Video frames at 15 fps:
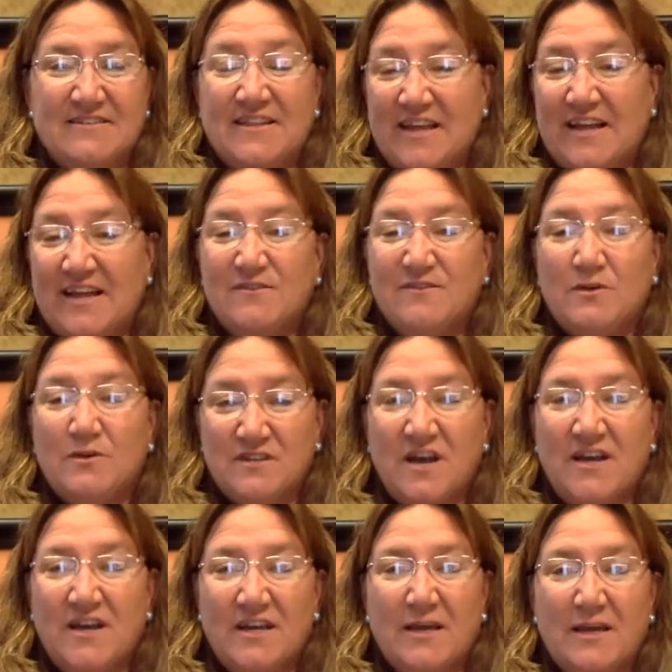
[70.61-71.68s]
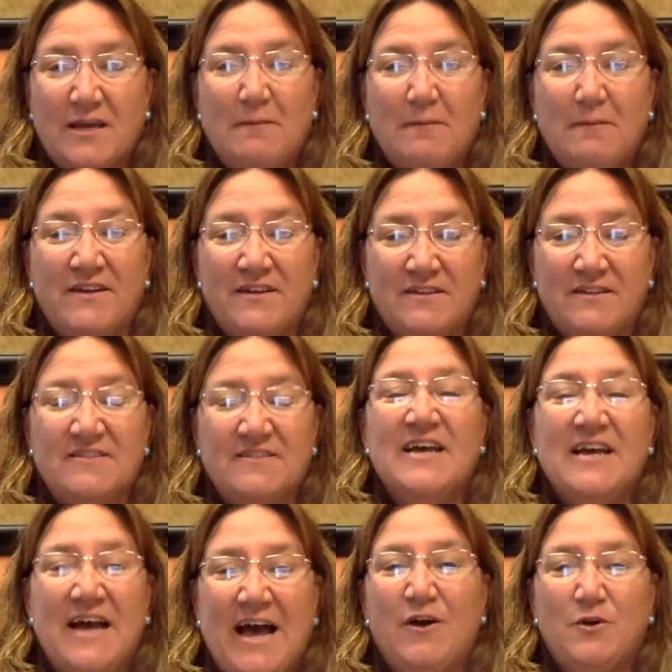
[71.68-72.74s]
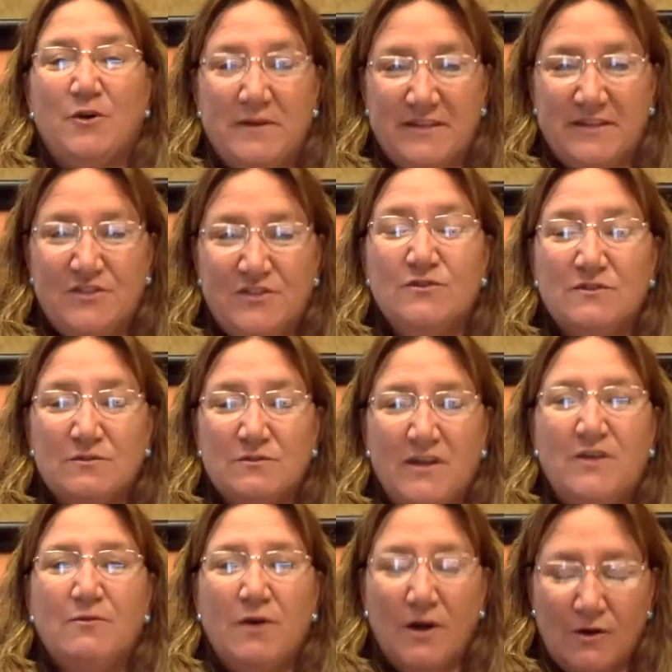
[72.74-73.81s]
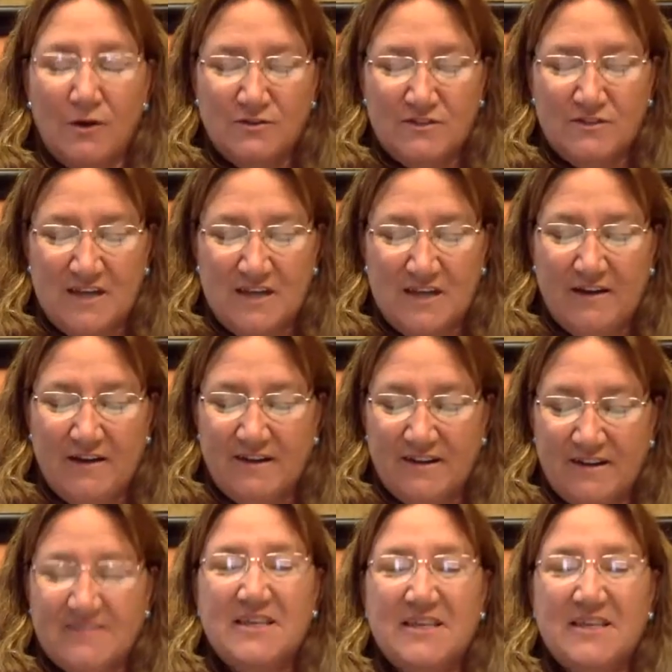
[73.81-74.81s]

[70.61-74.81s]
and that's what we're talking about, is how to reduce what you owe to the IRS.